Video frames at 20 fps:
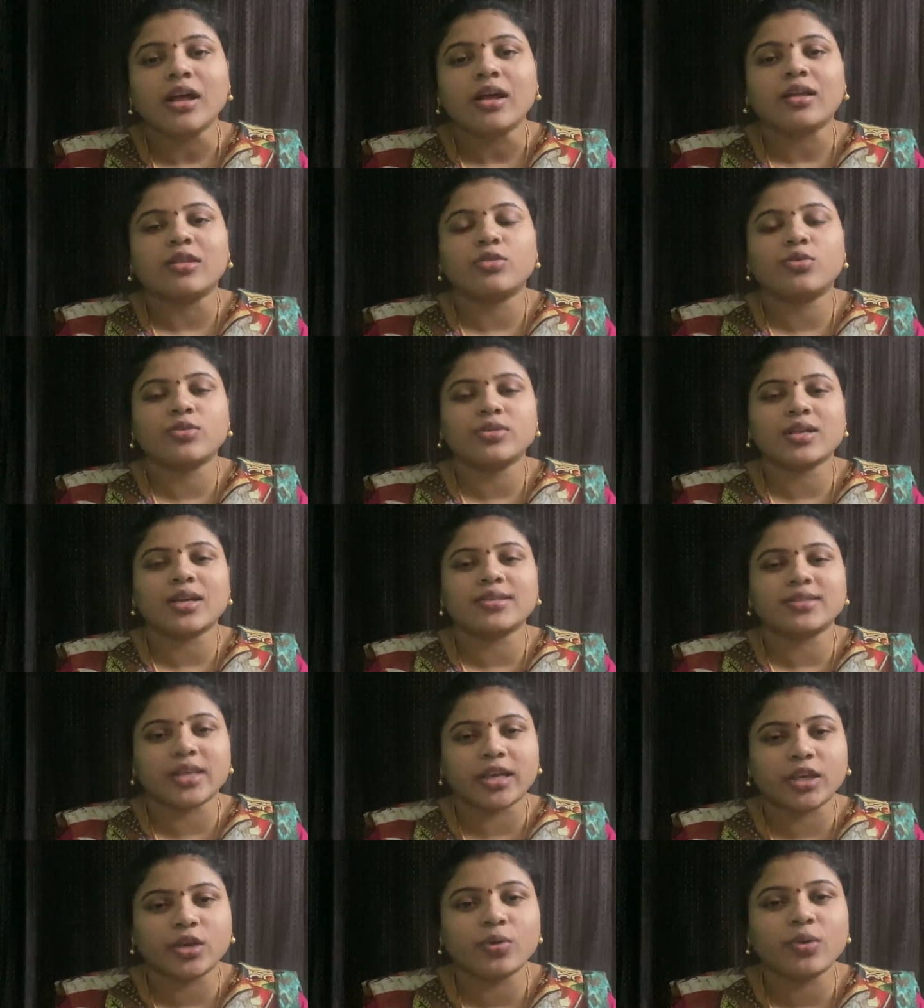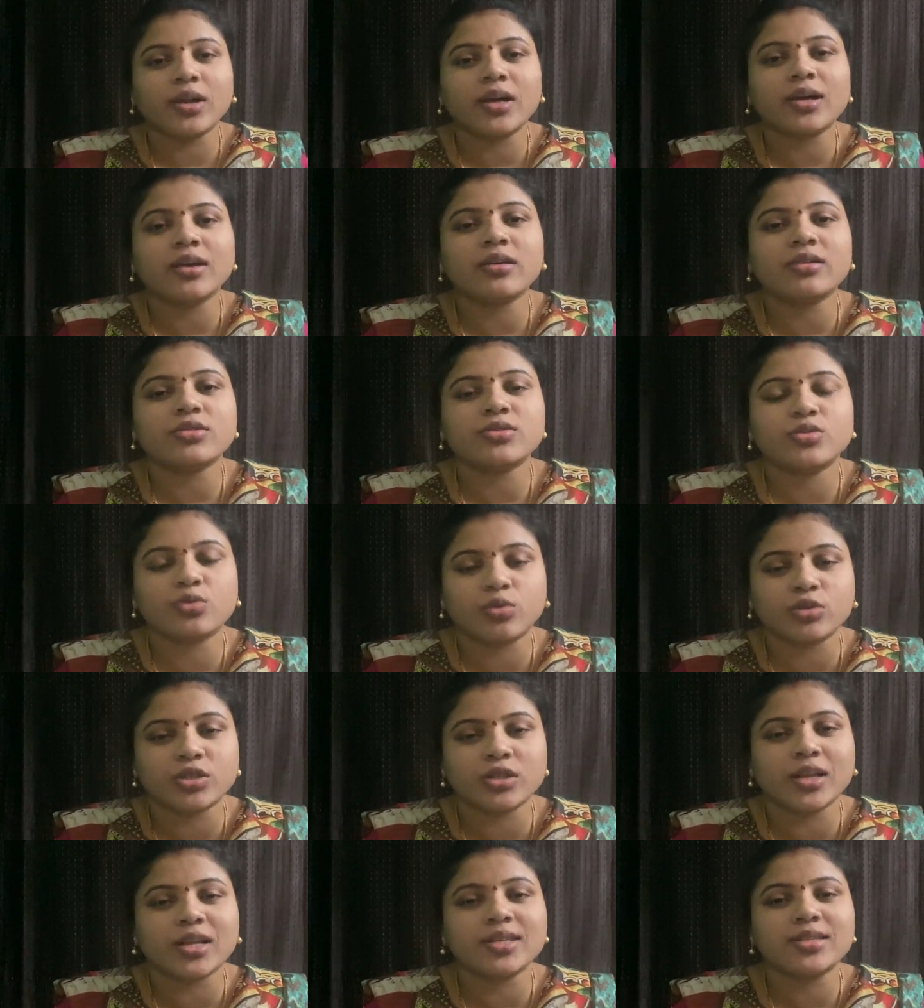Those are secular,
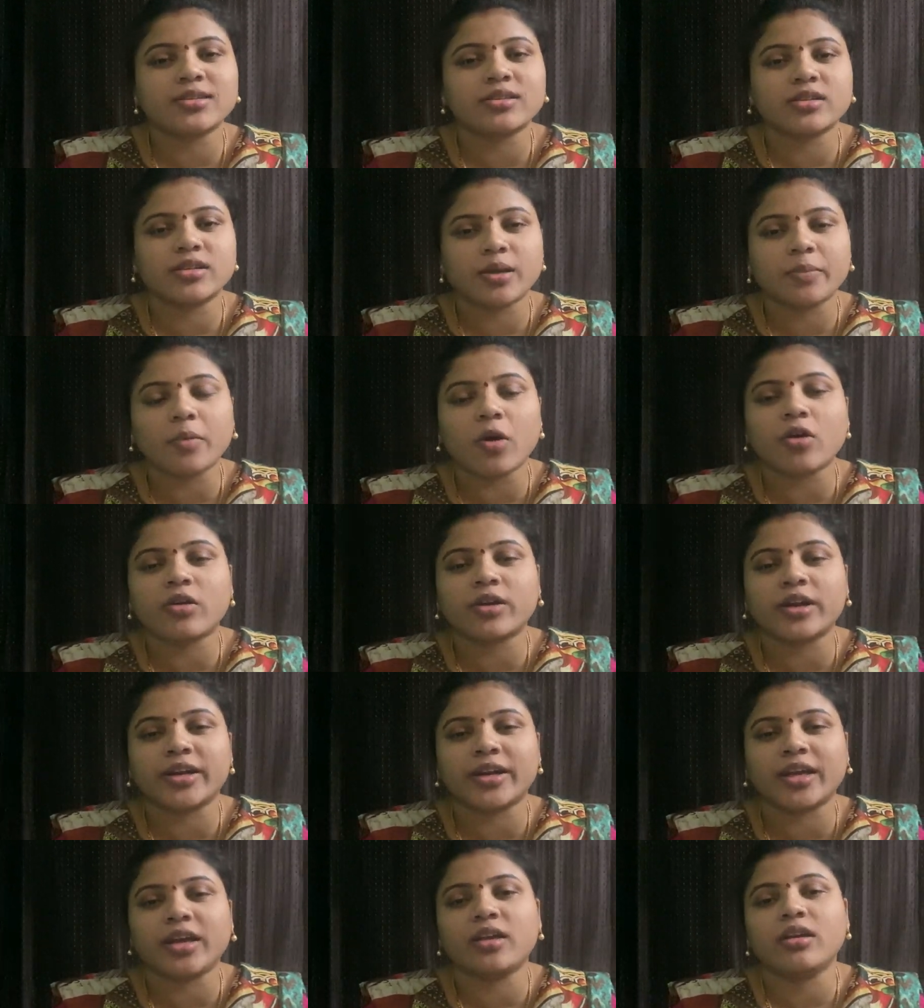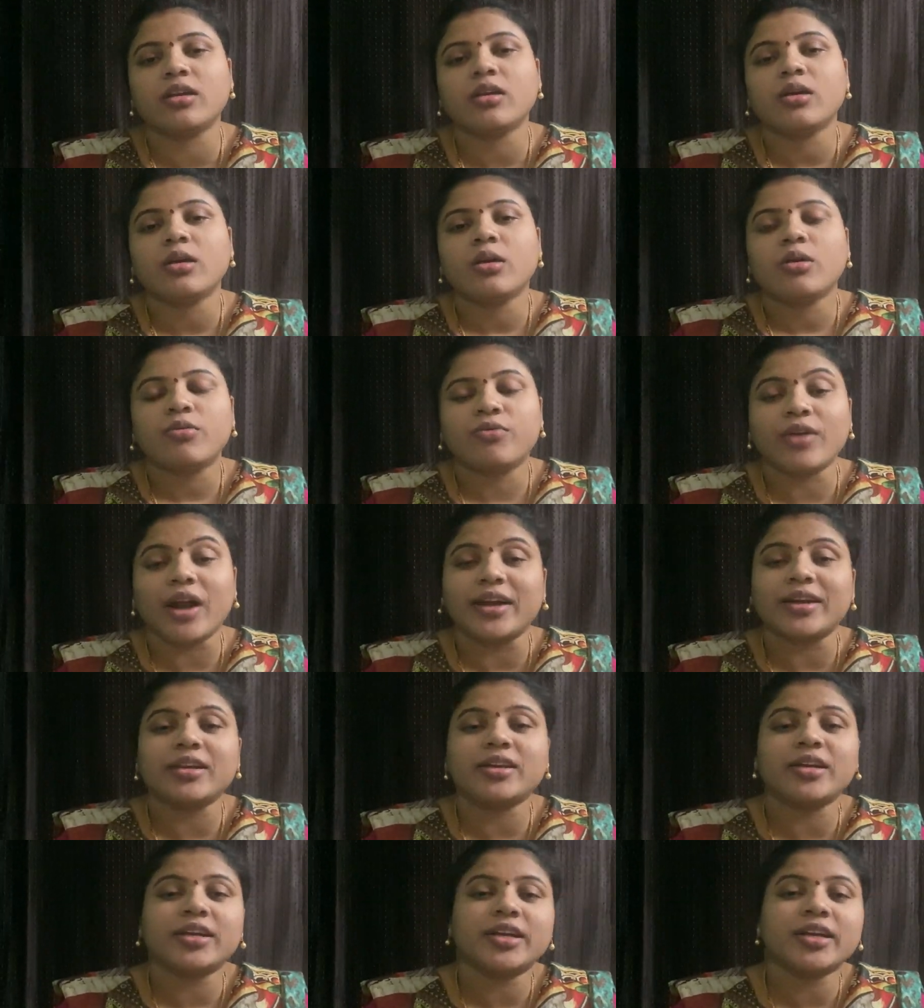socialist, democratic,
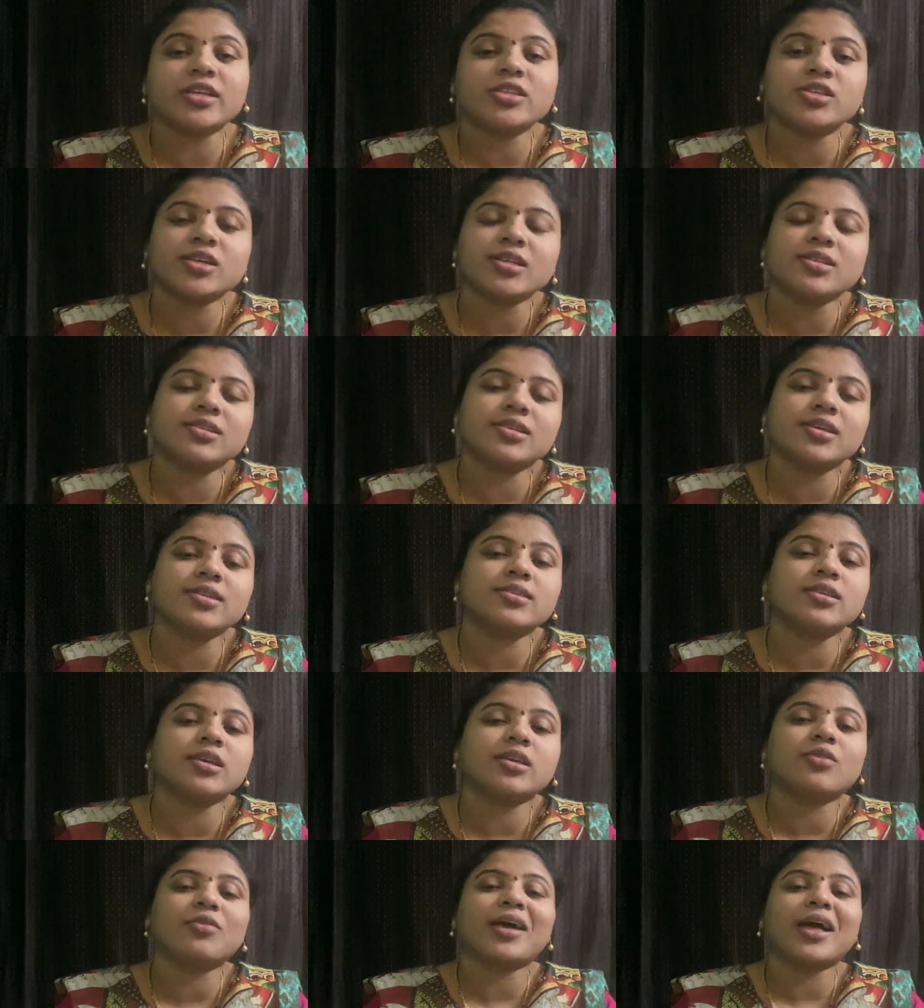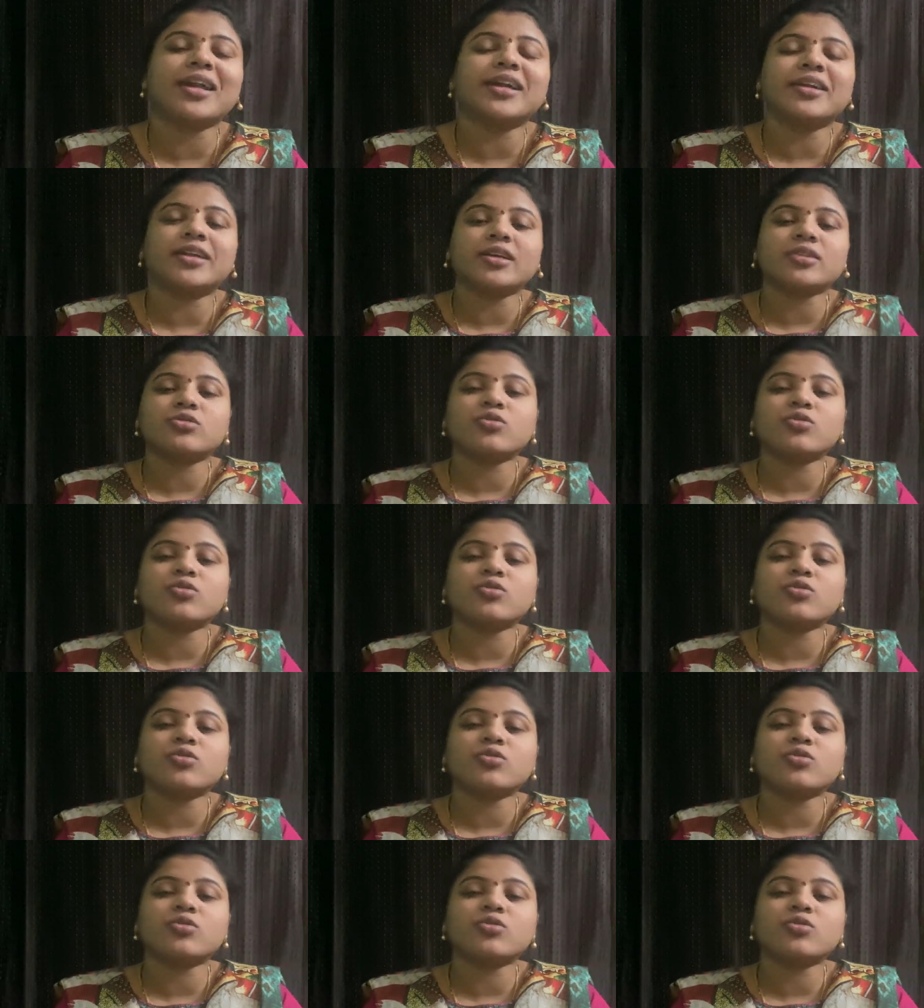fraternity, justice, equality.